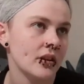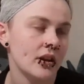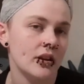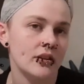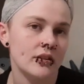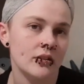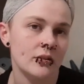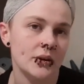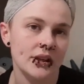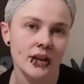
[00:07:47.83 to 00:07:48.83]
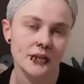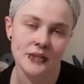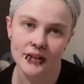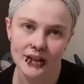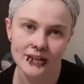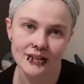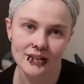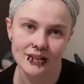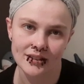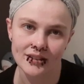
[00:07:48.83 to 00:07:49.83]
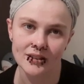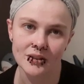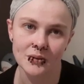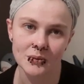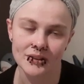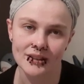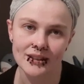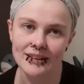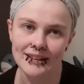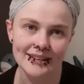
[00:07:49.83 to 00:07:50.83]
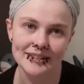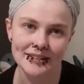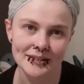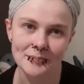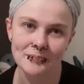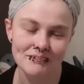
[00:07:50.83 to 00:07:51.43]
And already after that he was like, yeah,